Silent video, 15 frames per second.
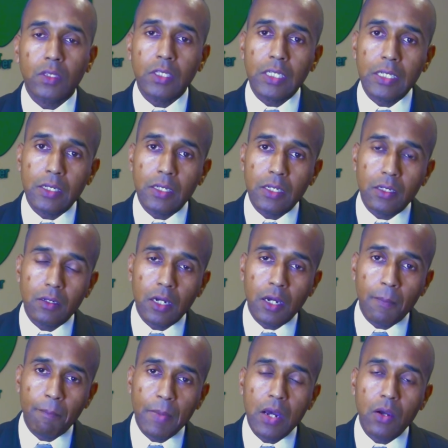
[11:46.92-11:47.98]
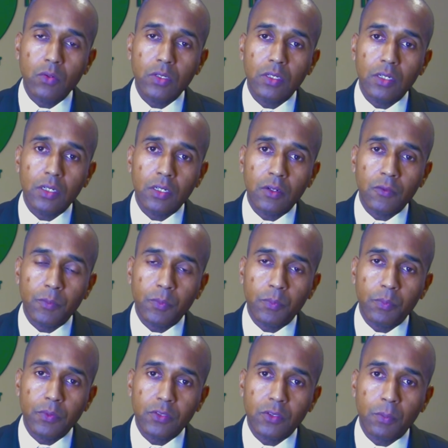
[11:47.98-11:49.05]
the amount of
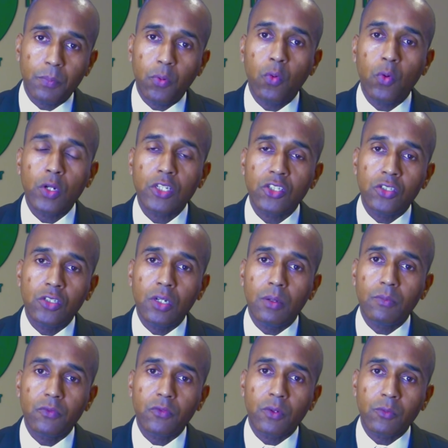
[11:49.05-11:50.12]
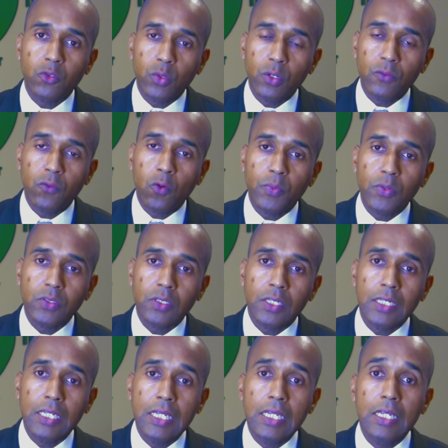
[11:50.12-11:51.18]
support jumped from
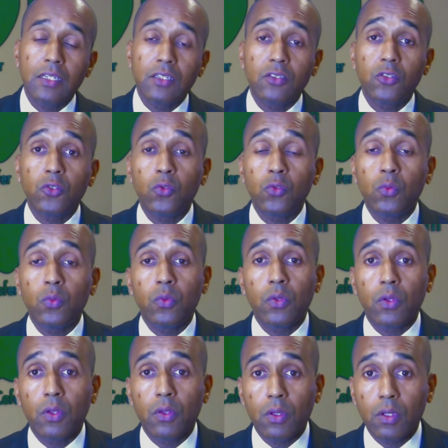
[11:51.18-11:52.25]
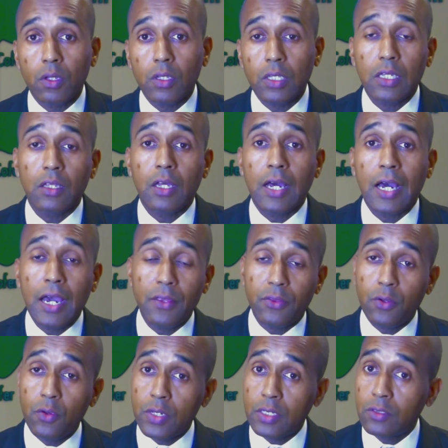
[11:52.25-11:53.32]
24% to high
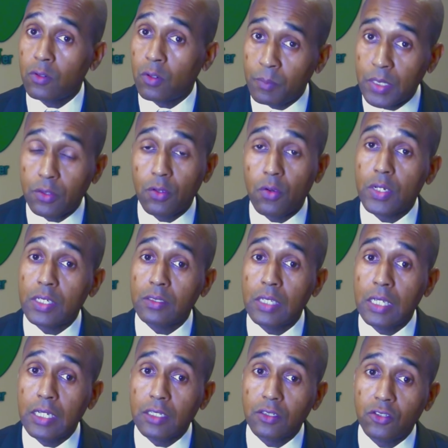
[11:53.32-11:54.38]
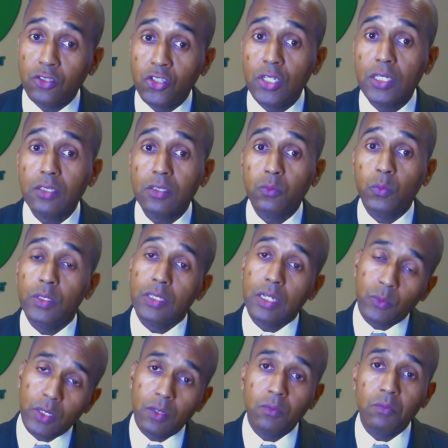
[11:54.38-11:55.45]
30s or mid 30s just with,
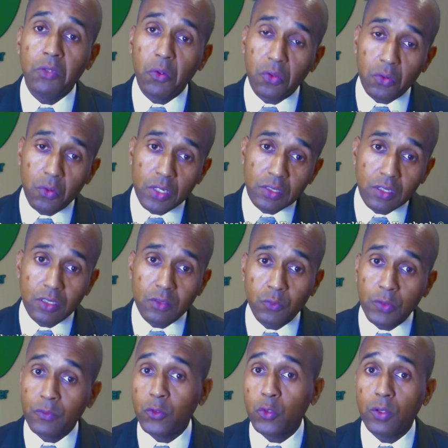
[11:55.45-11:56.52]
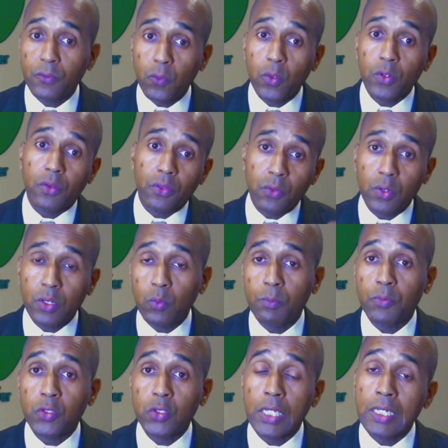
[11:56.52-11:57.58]
well, low 30s, because when 24 to
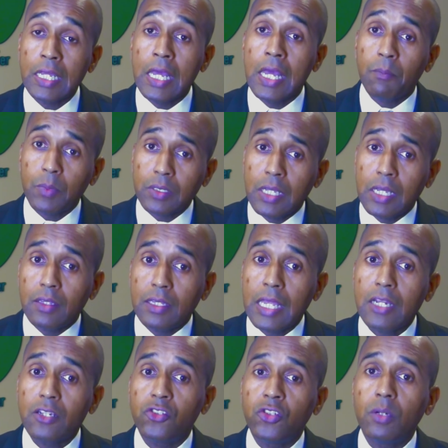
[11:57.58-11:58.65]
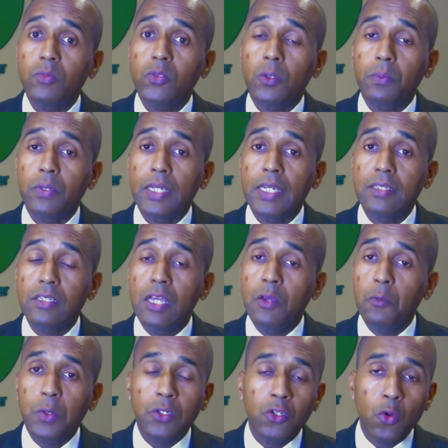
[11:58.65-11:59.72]
31%, but that jump took place
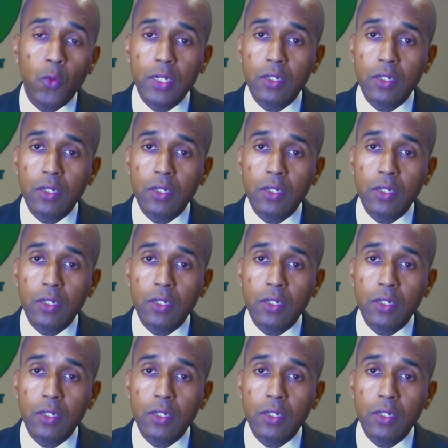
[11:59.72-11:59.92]
with no